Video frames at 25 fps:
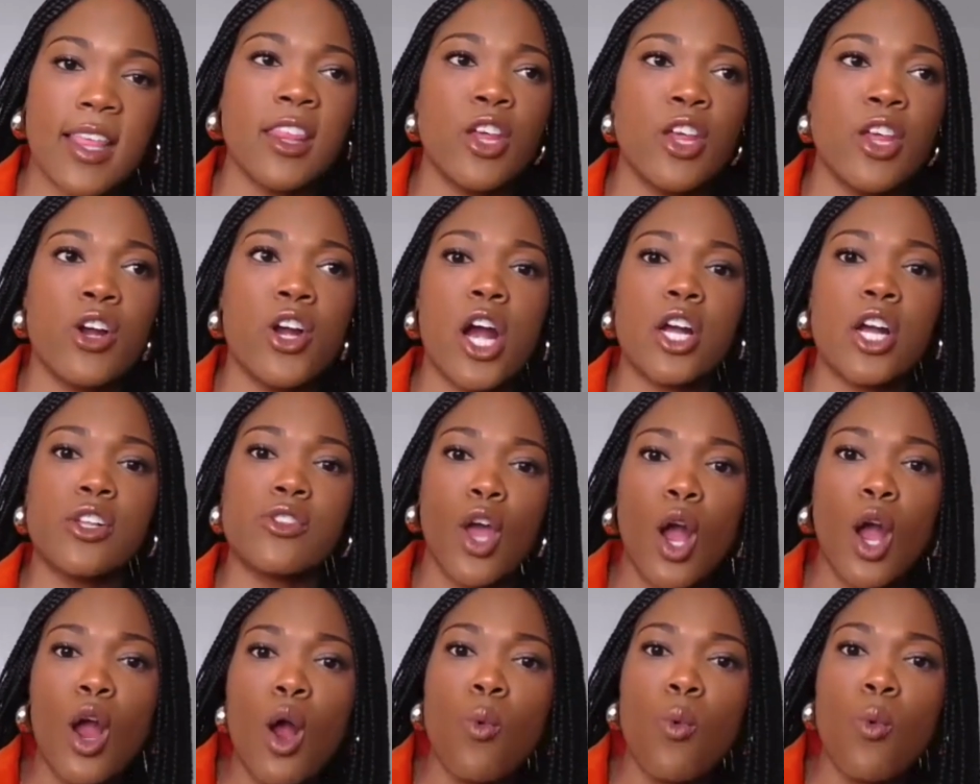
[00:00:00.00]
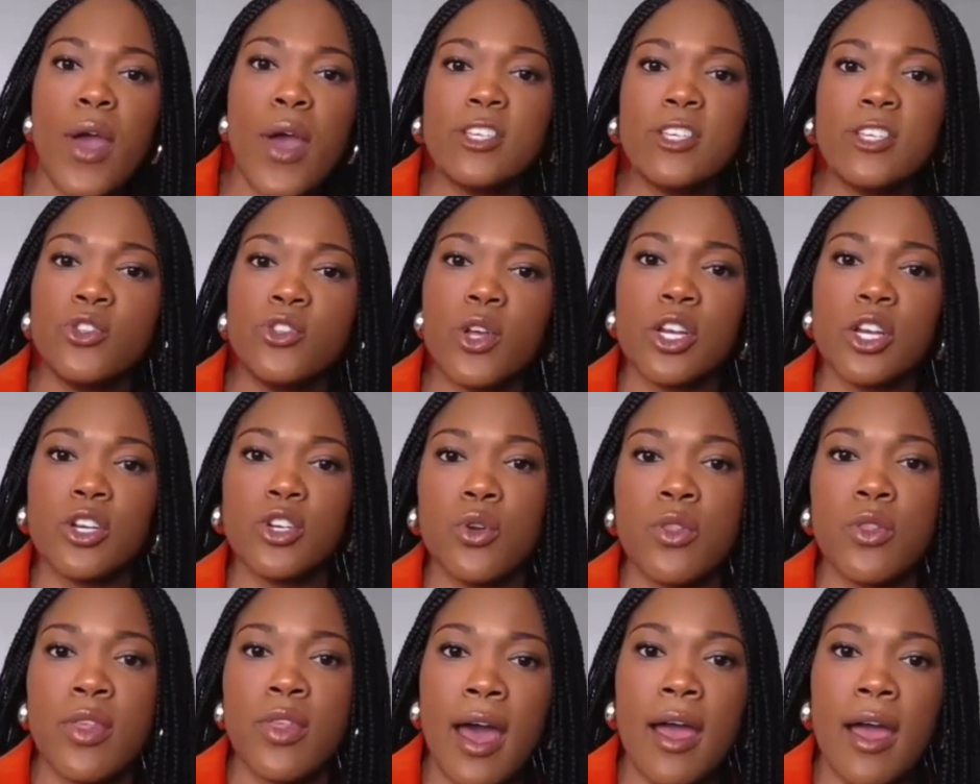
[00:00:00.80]
I think there are ways you
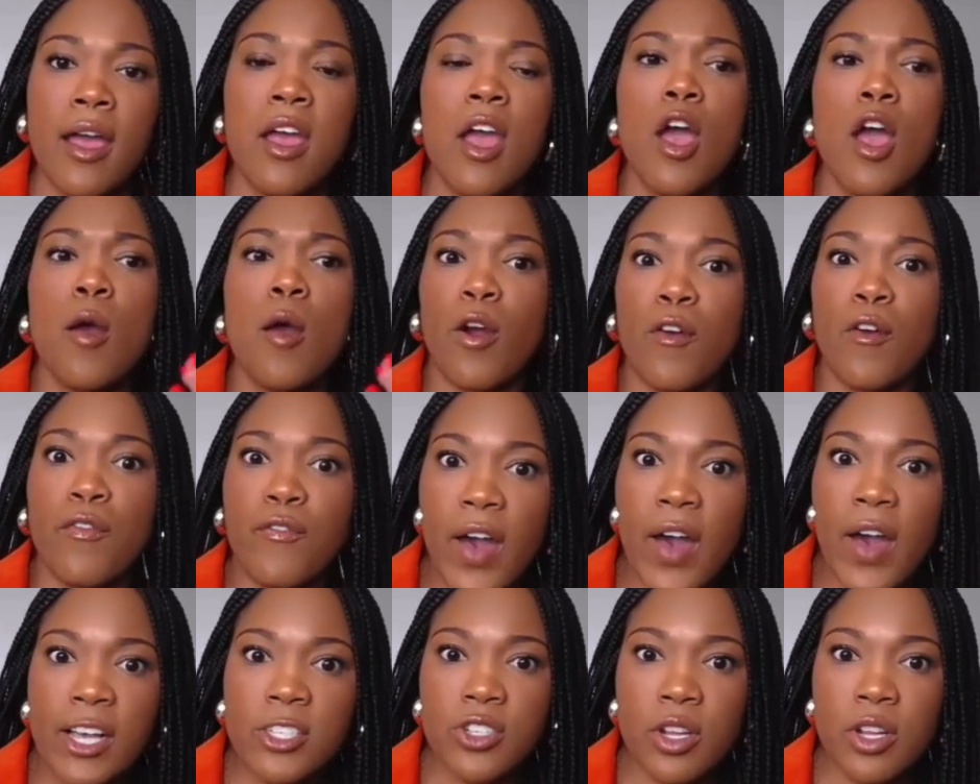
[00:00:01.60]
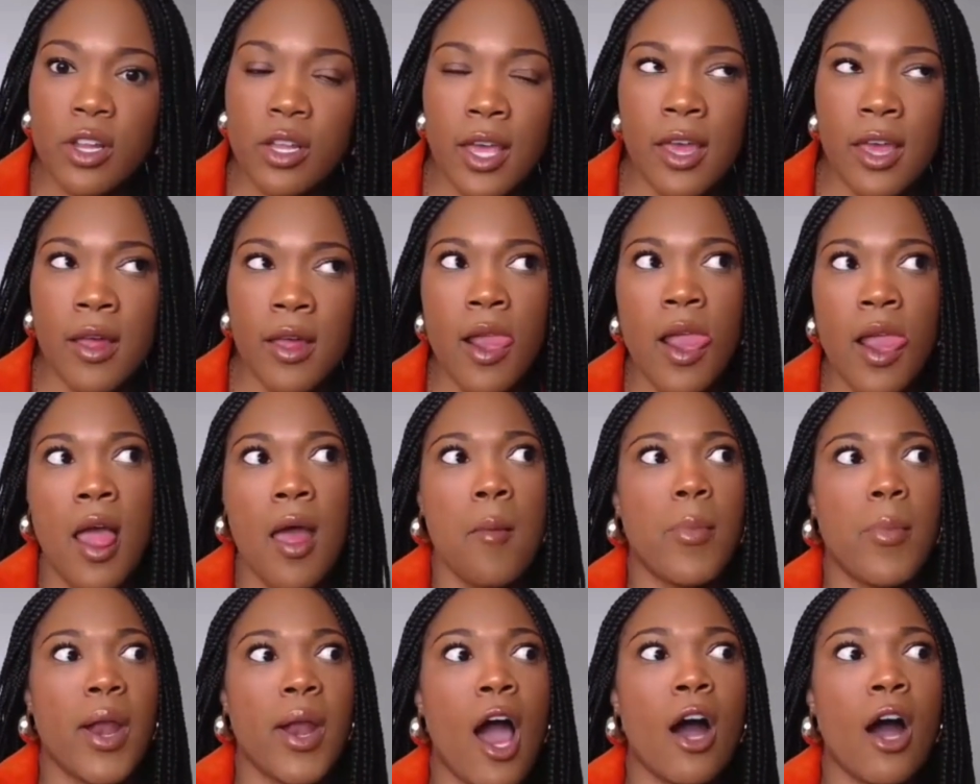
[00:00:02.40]
can do that
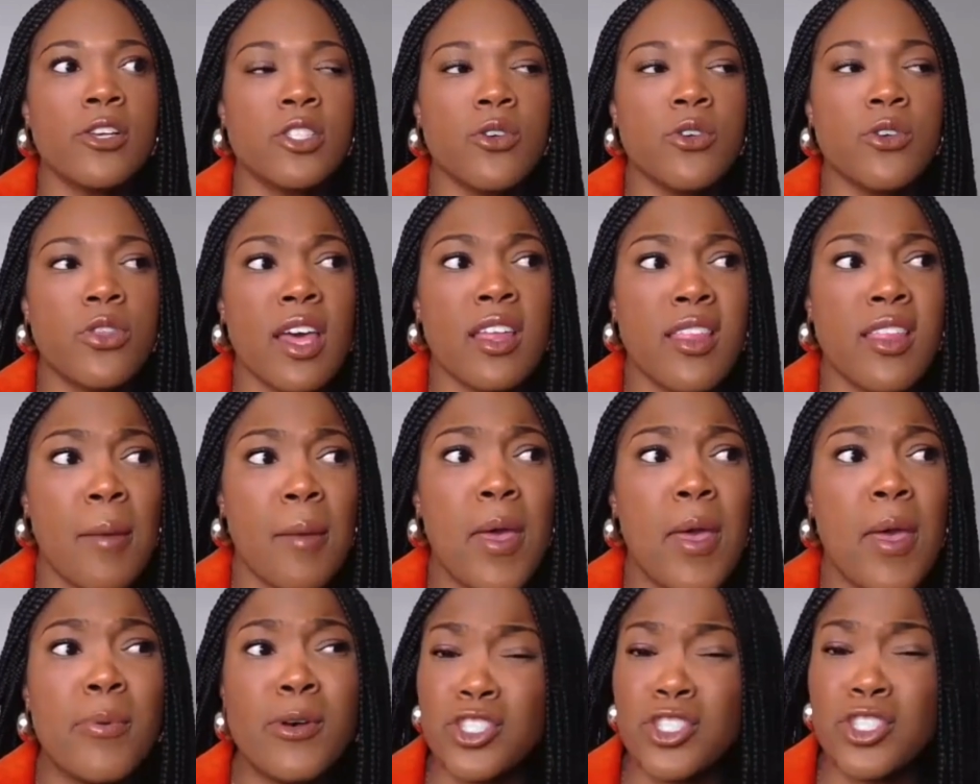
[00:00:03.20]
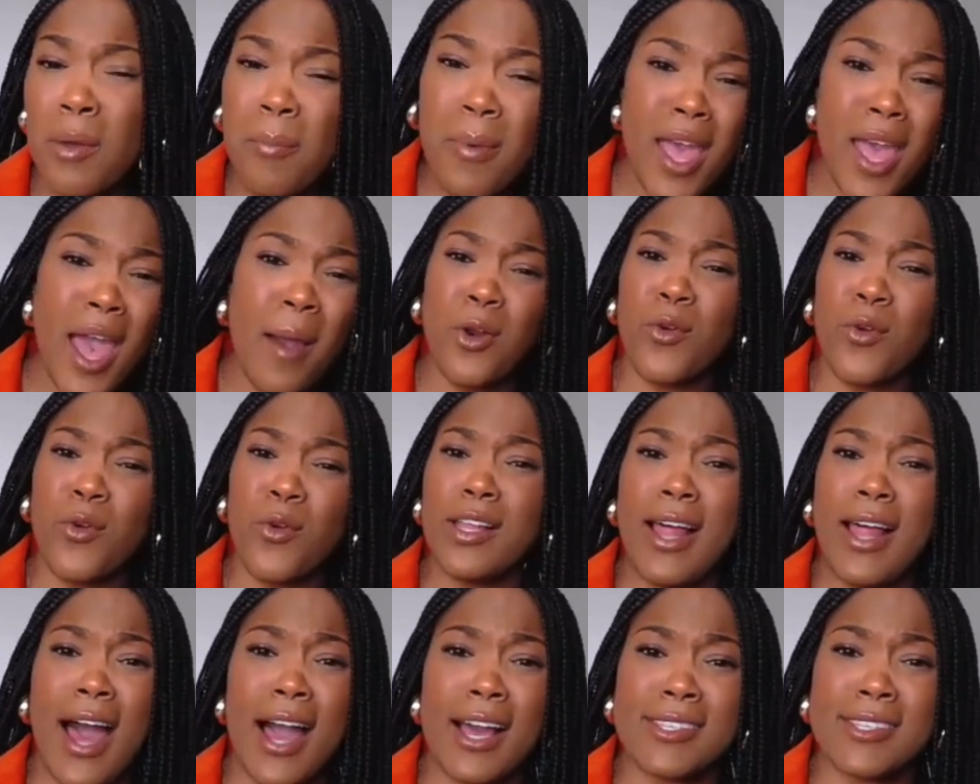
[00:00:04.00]
professionally, but I also think that people should be able
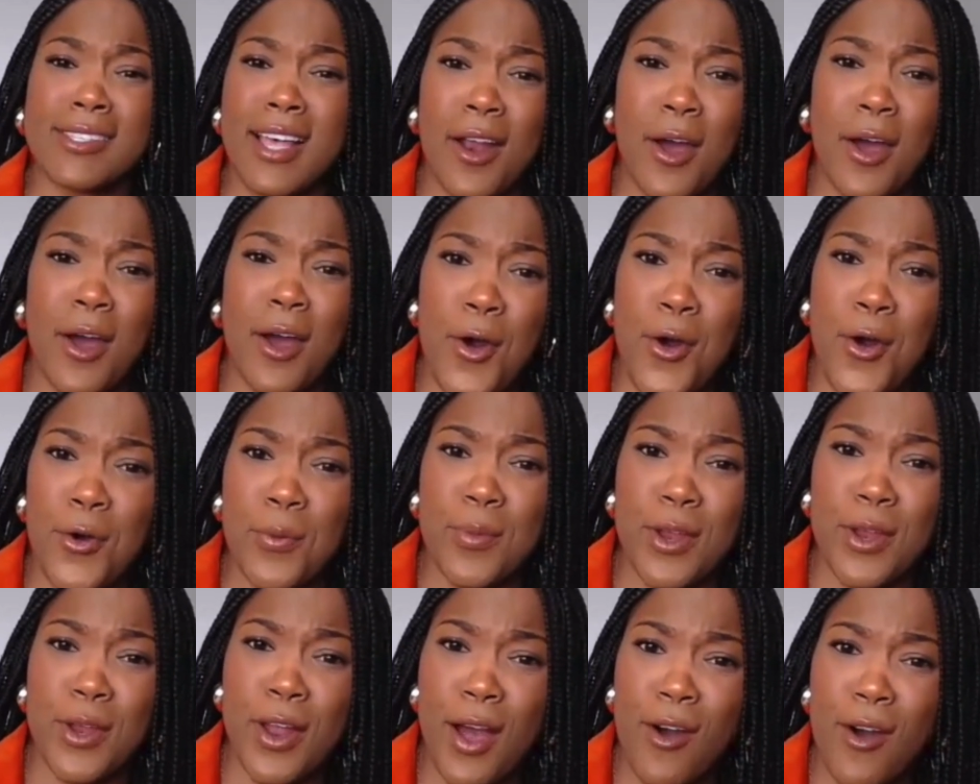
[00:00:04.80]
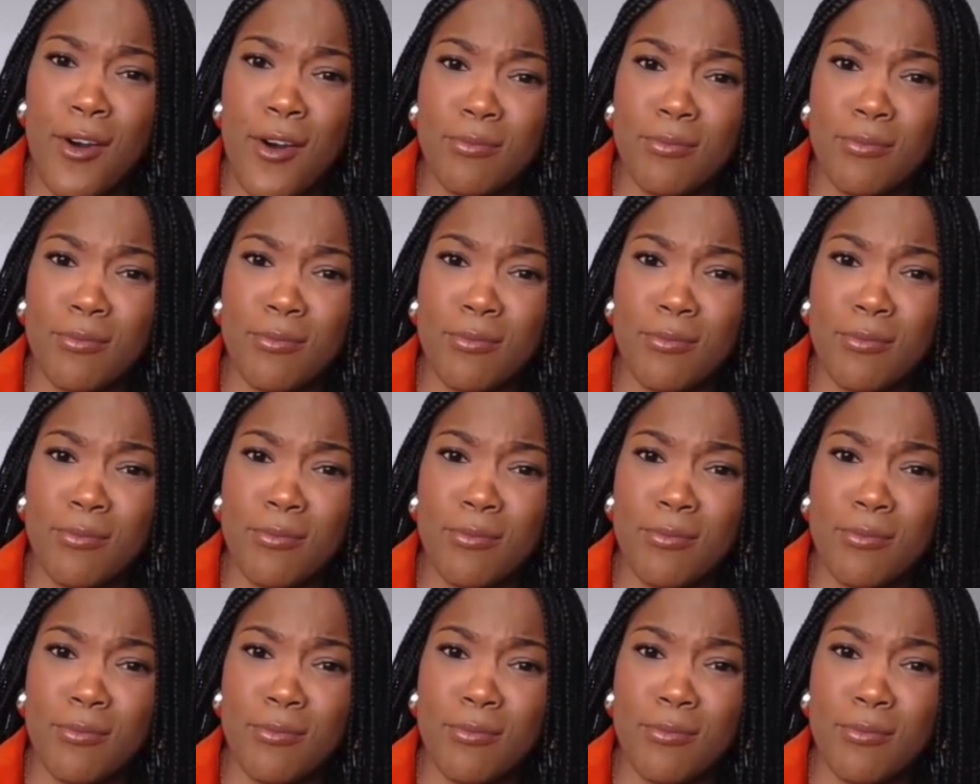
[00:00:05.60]
to relax at home.